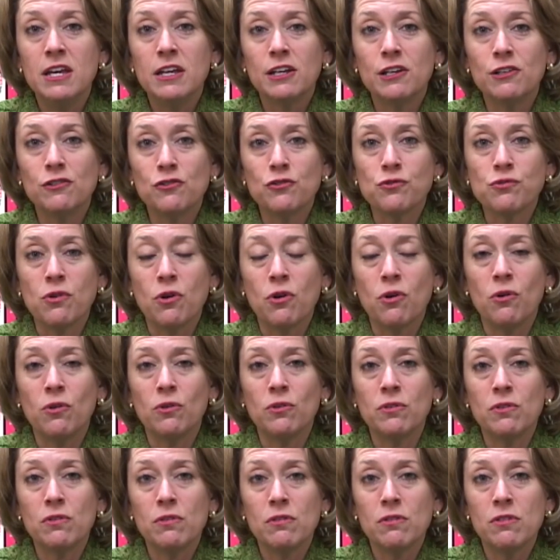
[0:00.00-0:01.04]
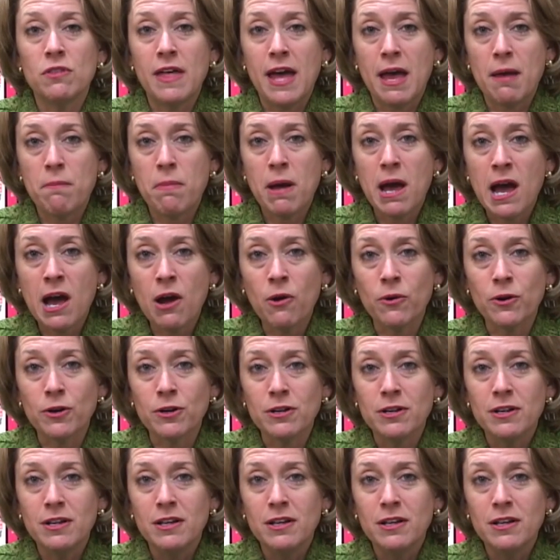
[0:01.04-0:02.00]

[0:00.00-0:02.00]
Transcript: control that power.